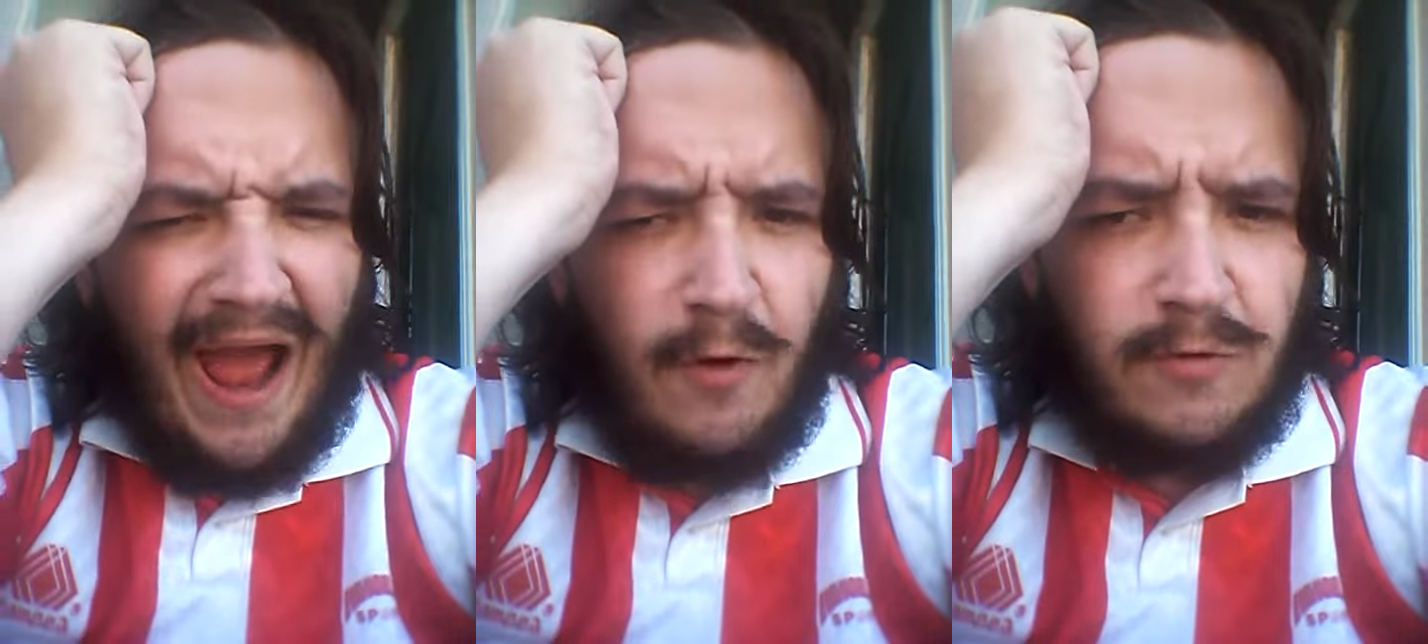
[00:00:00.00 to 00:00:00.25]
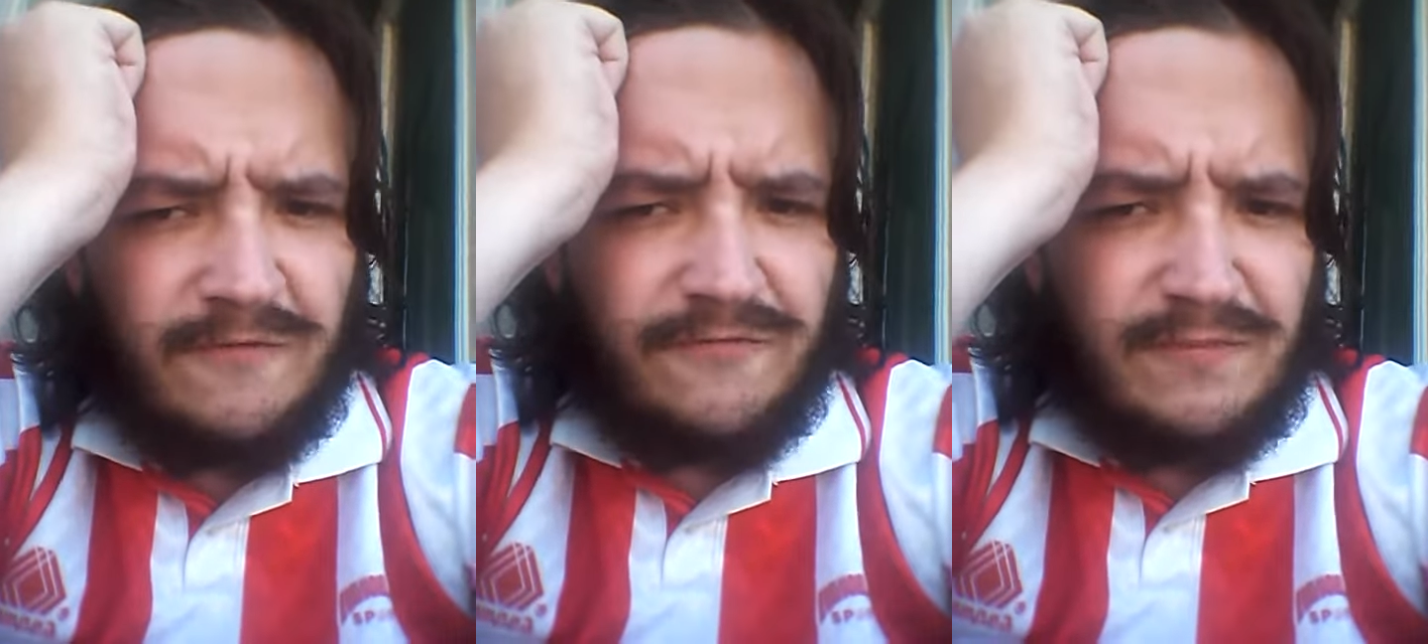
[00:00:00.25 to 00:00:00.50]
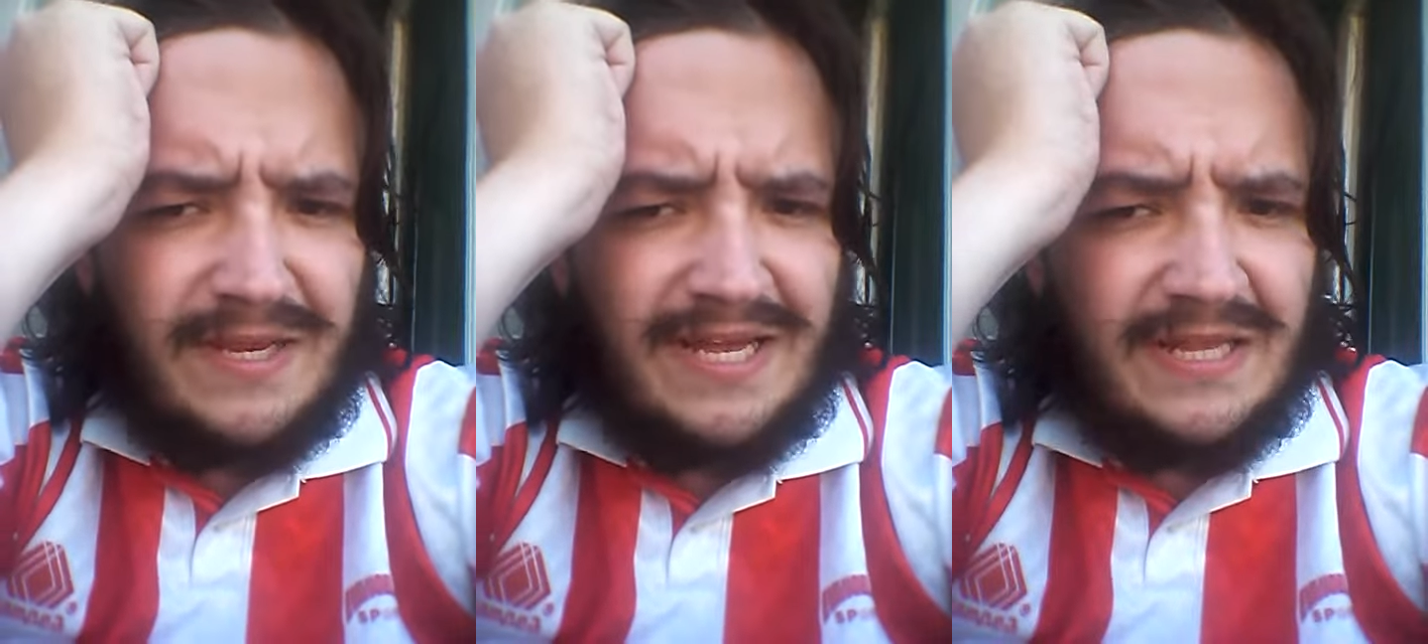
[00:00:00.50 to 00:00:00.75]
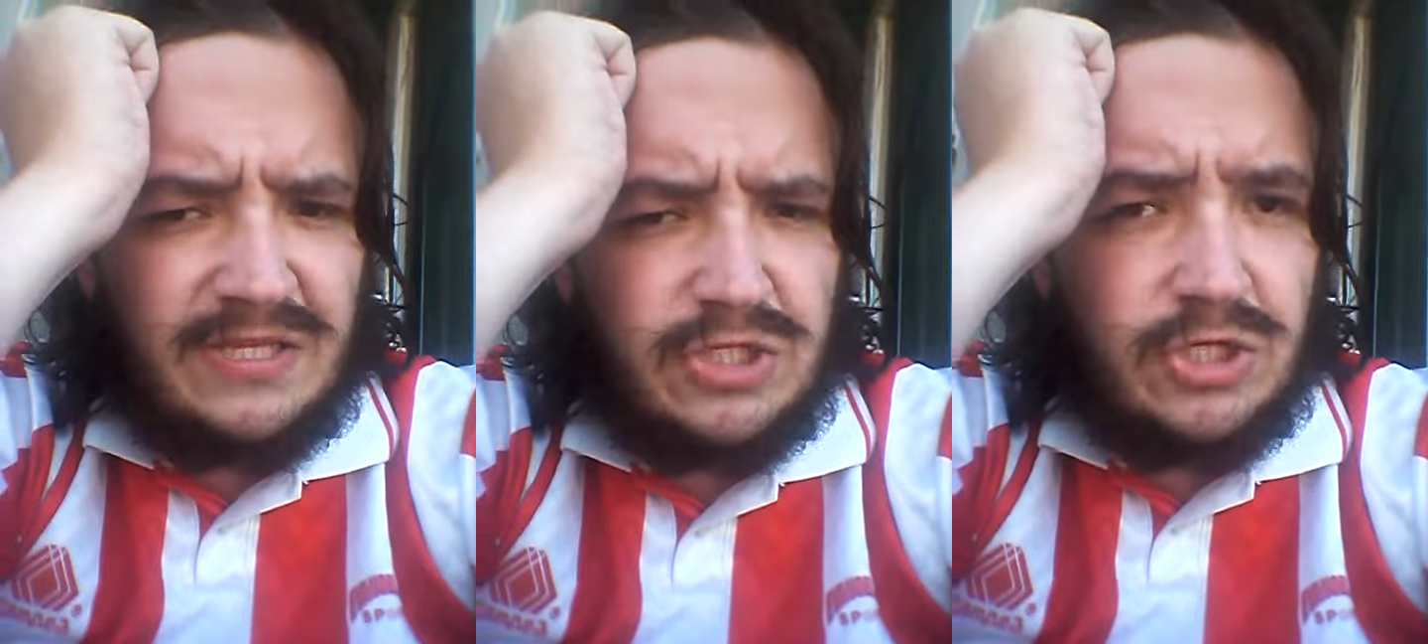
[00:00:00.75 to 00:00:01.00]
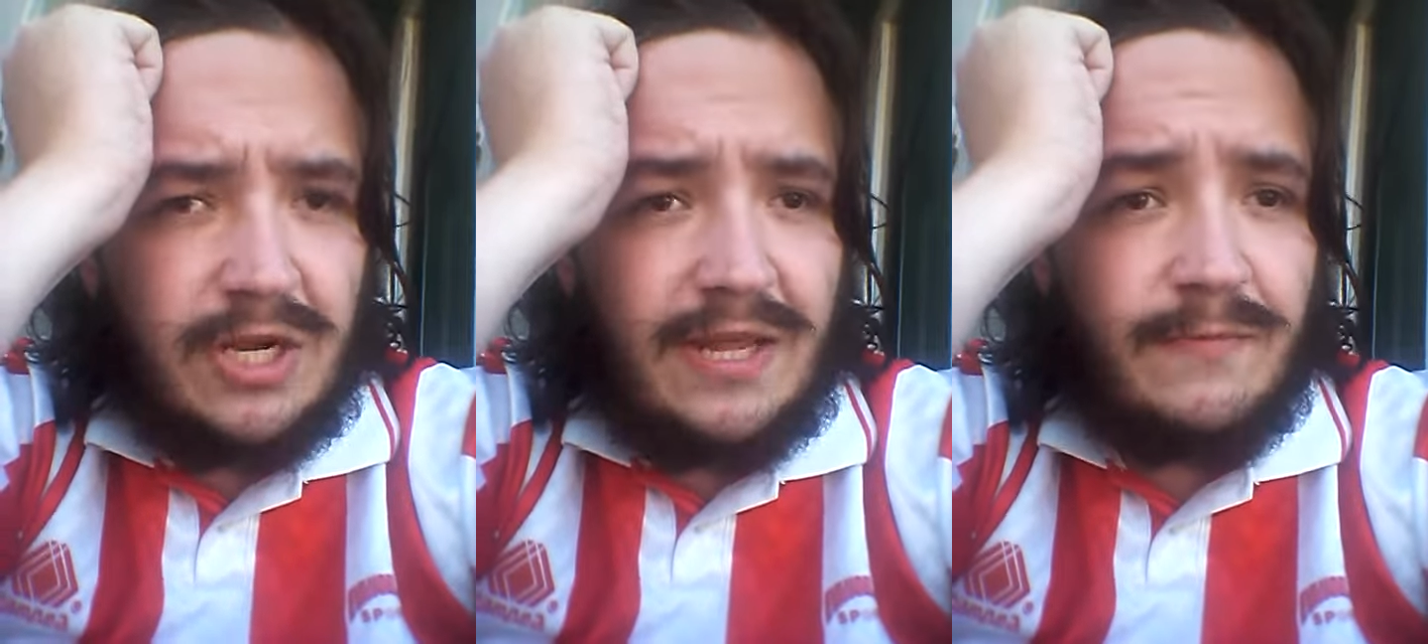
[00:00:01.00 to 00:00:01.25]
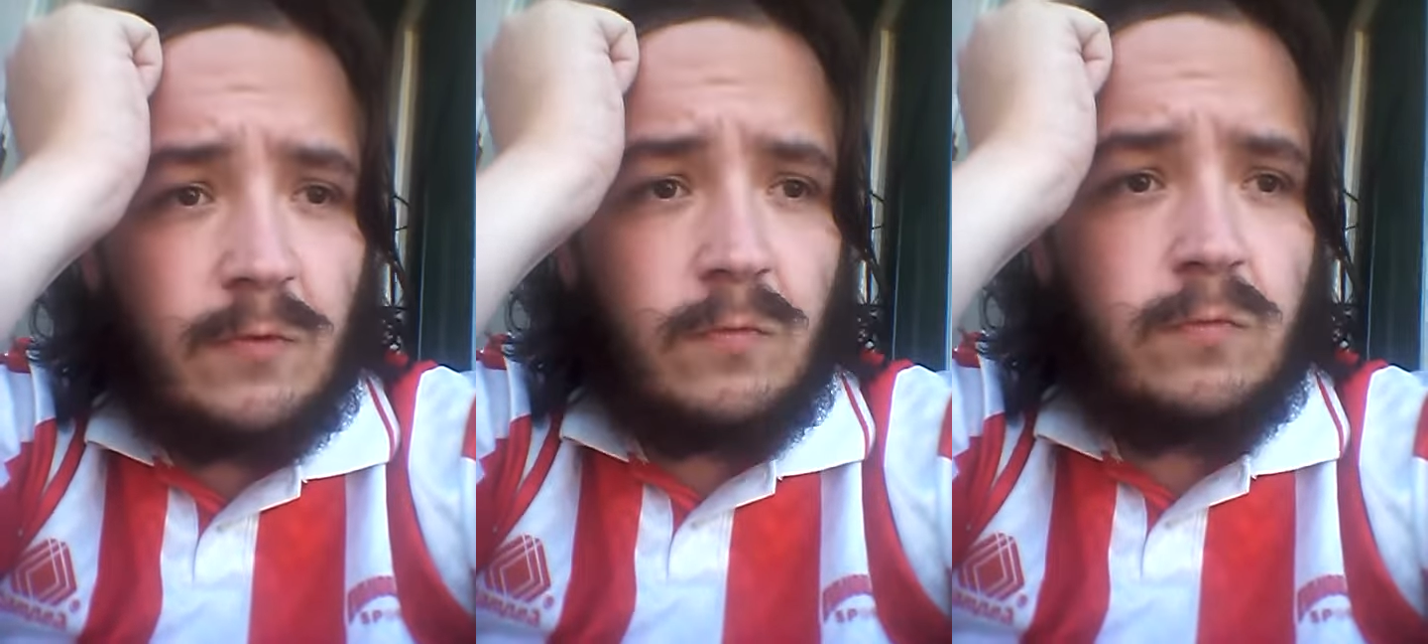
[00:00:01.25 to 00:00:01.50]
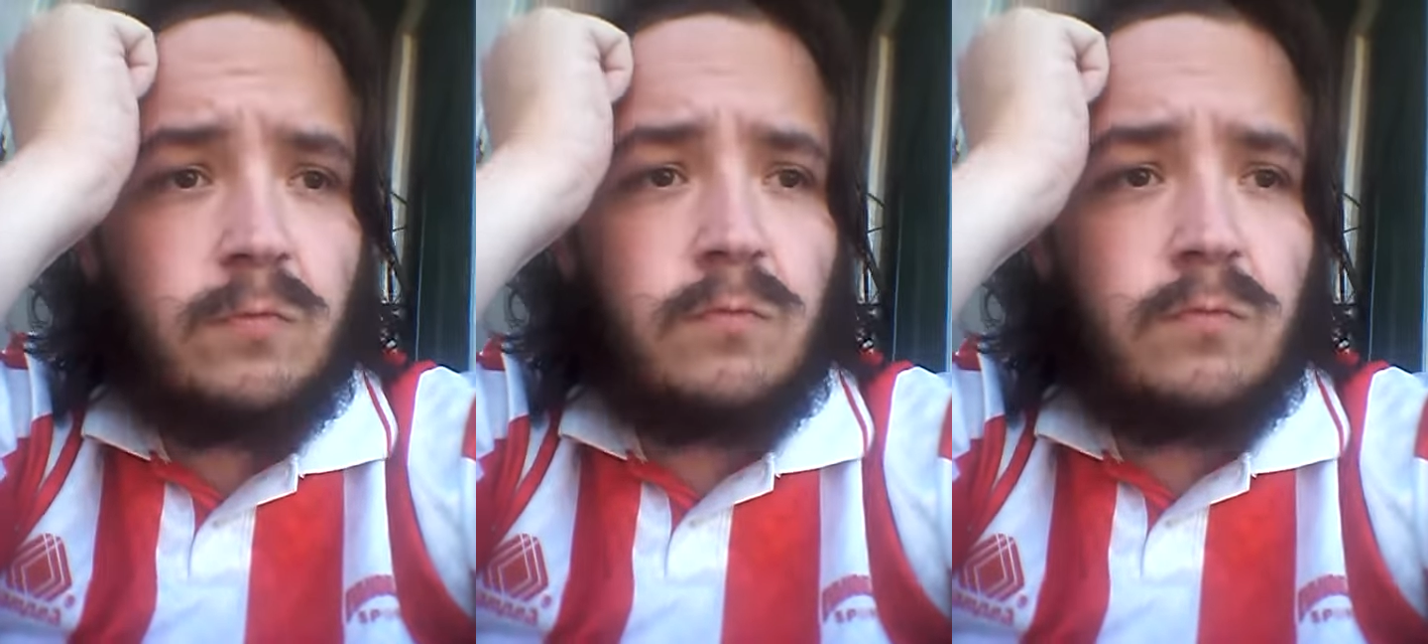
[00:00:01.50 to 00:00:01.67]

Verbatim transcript: hour for me to get to John Abbott